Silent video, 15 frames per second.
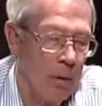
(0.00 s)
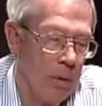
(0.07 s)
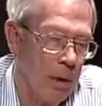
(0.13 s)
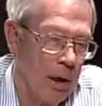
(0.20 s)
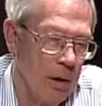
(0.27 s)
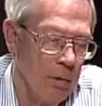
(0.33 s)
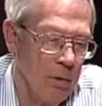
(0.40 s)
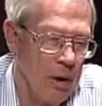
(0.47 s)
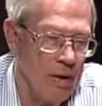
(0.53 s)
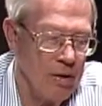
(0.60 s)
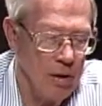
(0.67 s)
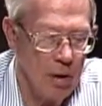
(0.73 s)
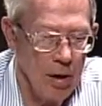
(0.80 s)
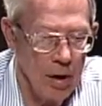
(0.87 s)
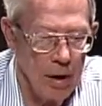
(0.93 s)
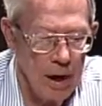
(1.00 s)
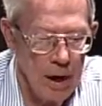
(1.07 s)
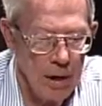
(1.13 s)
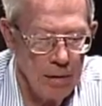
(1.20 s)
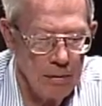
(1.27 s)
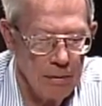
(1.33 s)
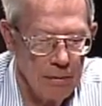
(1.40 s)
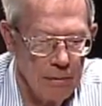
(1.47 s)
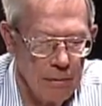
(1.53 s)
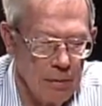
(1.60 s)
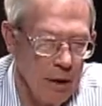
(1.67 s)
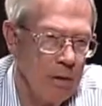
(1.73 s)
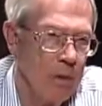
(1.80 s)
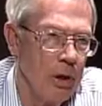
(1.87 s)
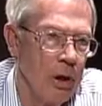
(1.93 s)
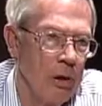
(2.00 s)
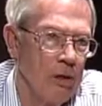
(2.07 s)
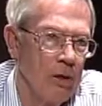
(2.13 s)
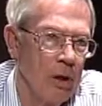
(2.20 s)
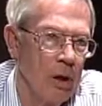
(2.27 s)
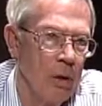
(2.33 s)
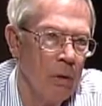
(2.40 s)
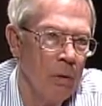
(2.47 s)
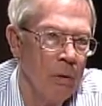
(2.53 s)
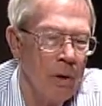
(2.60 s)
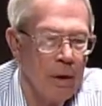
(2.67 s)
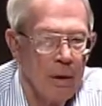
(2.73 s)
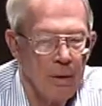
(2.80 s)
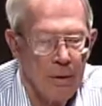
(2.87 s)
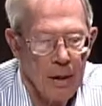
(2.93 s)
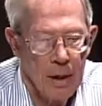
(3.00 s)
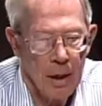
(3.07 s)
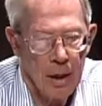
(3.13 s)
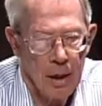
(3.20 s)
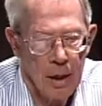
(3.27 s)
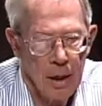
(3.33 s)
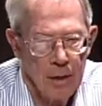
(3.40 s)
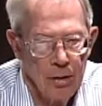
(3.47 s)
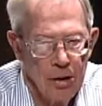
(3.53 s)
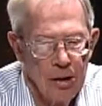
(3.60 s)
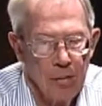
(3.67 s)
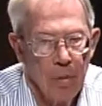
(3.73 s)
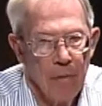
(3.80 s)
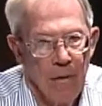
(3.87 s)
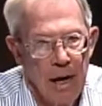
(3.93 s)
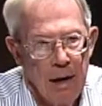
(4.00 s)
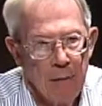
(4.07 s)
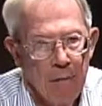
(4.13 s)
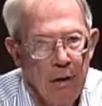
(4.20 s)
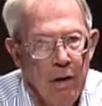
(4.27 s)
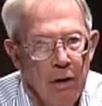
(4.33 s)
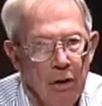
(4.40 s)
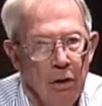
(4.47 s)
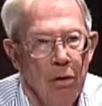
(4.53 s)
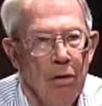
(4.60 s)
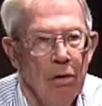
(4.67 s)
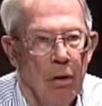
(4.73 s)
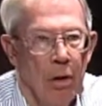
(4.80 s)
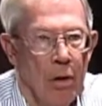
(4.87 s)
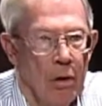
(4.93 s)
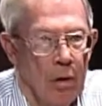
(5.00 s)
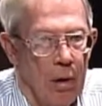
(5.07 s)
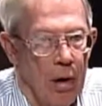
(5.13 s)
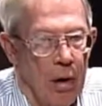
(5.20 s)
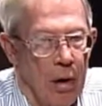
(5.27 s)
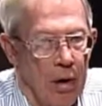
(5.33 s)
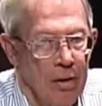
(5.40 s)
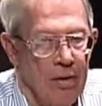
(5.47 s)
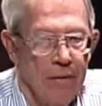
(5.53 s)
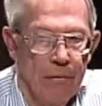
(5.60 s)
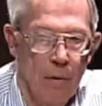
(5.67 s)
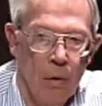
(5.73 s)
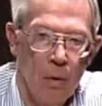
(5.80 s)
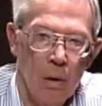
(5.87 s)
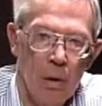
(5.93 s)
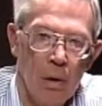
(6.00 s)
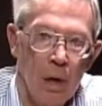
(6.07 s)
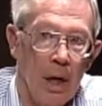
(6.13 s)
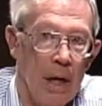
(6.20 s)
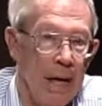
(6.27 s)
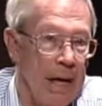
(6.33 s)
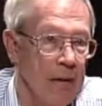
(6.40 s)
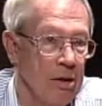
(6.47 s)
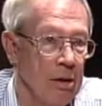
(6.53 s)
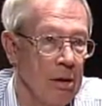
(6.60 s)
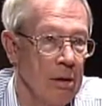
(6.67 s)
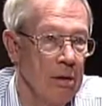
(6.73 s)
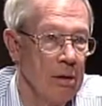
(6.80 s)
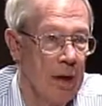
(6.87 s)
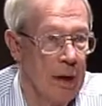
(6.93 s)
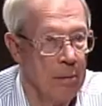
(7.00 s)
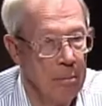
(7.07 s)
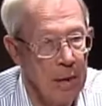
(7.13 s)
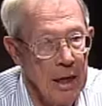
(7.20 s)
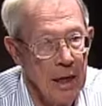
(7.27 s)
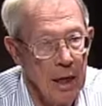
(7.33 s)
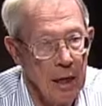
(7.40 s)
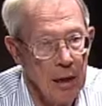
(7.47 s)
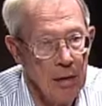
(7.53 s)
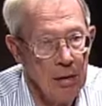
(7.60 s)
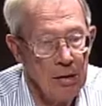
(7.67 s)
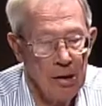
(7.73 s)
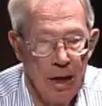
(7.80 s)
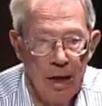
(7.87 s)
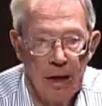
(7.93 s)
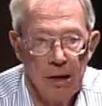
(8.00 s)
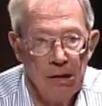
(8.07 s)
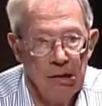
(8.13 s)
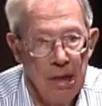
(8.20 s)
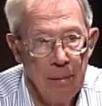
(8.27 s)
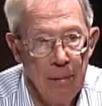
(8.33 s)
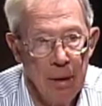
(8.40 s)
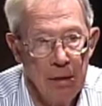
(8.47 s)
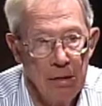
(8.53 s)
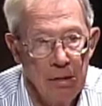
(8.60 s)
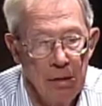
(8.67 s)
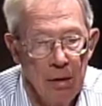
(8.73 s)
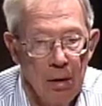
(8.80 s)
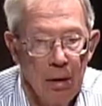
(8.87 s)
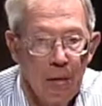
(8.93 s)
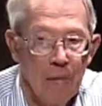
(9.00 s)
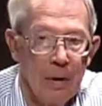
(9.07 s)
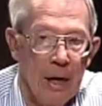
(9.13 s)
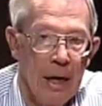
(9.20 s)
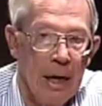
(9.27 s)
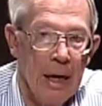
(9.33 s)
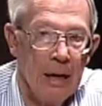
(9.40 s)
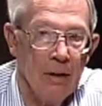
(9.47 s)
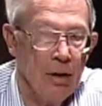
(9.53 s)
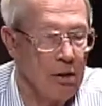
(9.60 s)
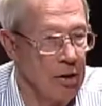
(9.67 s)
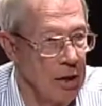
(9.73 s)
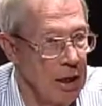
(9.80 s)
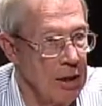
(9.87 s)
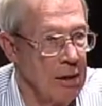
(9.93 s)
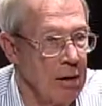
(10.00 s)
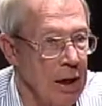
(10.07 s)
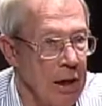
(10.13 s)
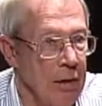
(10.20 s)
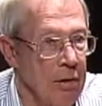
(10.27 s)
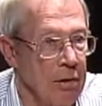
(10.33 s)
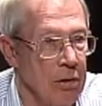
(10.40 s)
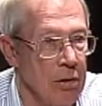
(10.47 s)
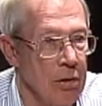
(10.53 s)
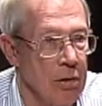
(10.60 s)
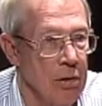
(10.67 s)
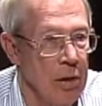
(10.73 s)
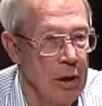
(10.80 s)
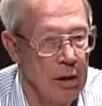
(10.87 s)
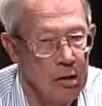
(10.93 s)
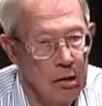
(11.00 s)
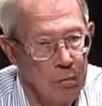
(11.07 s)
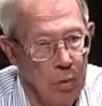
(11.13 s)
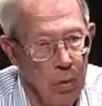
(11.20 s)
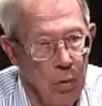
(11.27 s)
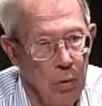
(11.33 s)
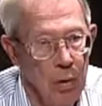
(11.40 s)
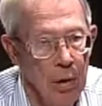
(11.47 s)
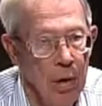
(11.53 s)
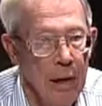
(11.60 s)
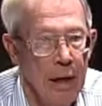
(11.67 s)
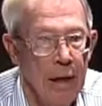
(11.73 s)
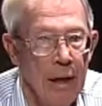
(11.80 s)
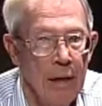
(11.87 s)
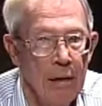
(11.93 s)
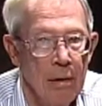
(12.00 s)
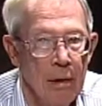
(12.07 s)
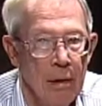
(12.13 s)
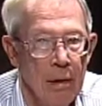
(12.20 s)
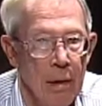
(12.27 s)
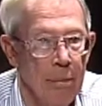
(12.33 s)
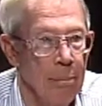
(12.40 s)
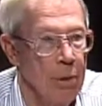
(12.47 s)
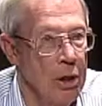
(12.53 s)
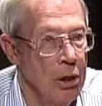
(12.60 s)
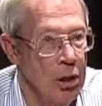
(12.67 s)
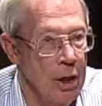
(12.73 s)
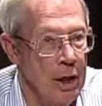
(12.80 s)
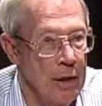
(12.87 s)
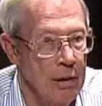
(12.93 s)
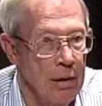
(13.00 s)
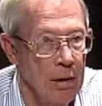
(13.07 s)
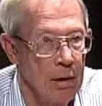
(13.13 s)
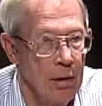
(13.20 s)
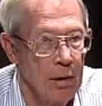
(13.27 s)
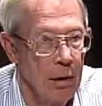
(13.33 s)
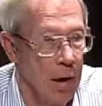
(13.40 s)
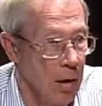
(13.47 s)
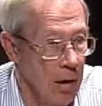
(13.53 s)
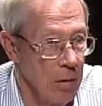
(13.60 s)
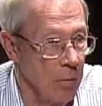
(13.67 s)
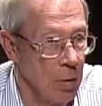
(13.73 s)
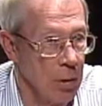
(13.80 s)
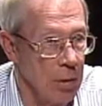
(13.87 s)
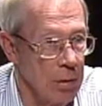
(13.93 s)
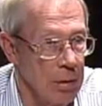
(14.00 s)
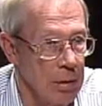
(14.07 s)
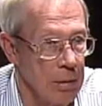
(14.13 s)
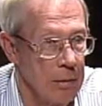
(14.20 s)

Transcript: Well, we started out several years ago just to provide a venue to local artists for classes and meetings and exhibits, and just to get together to explore and appreciate artwork